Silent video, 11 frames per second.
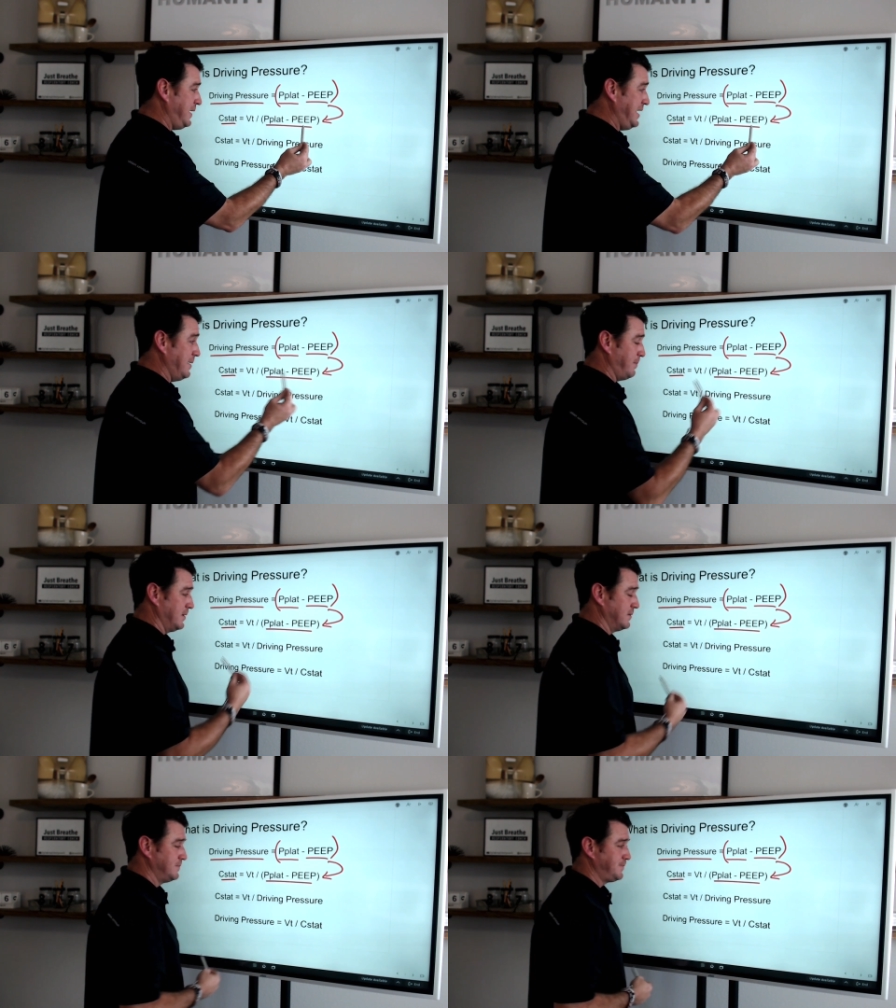
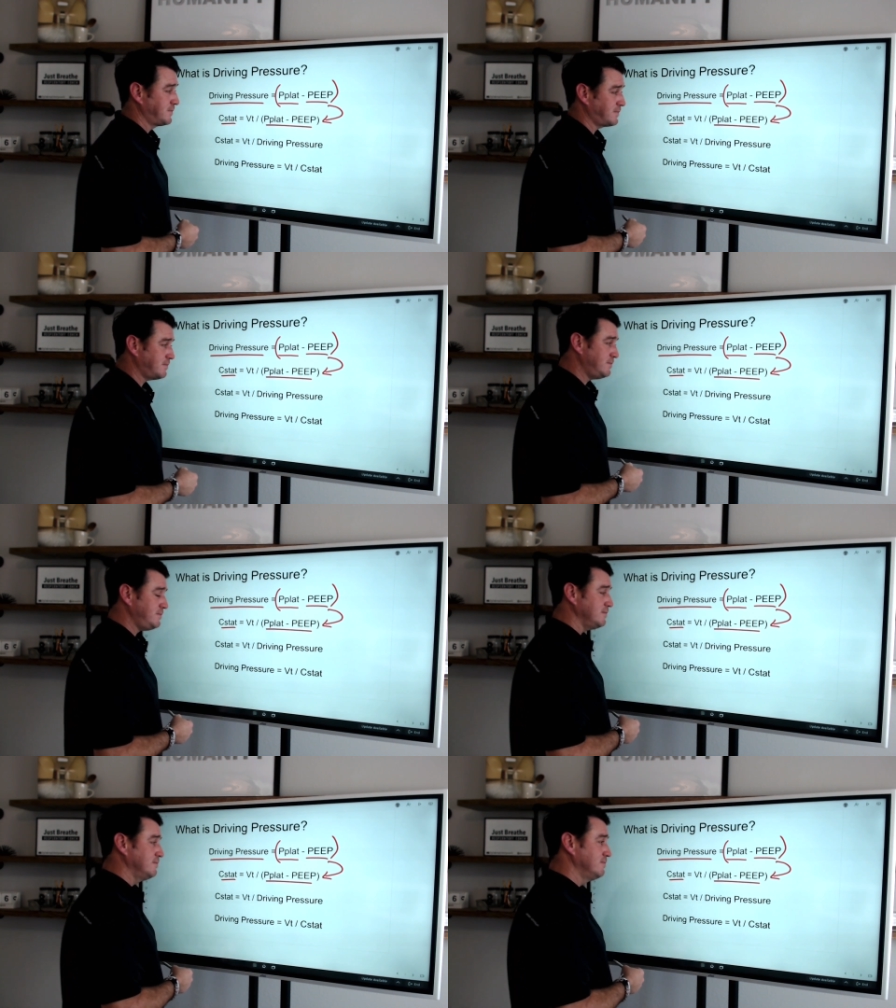PEEP.
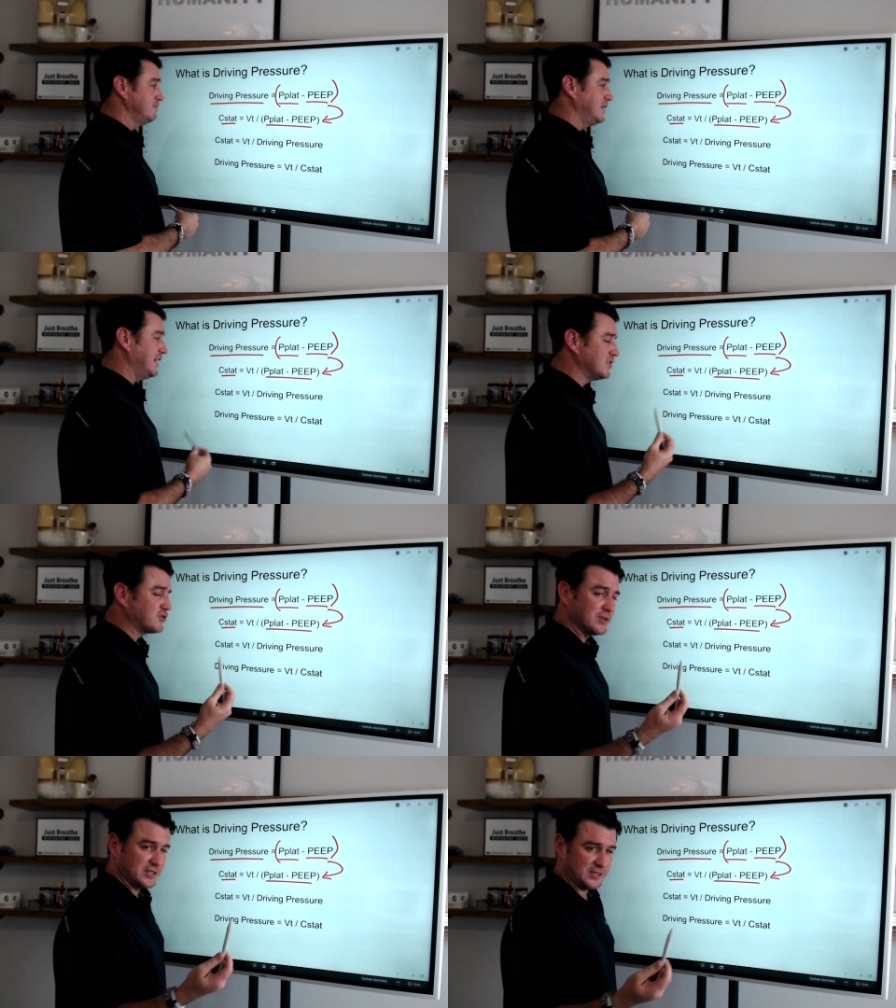
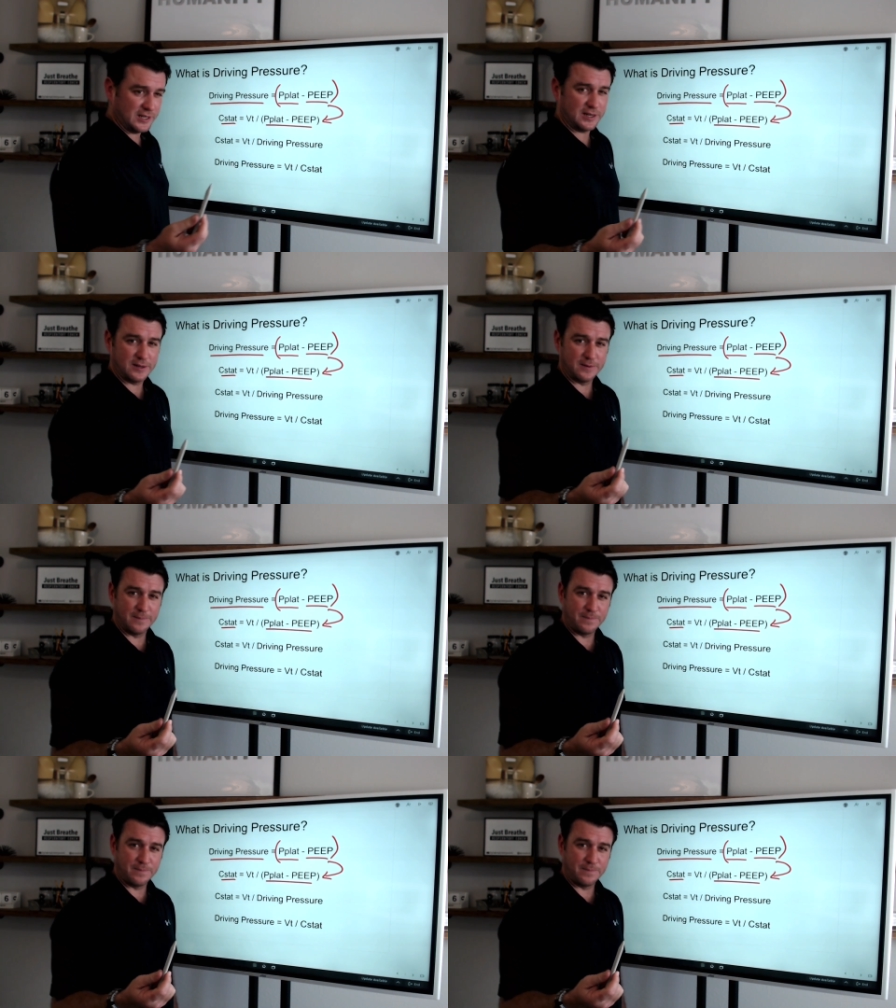Interesting.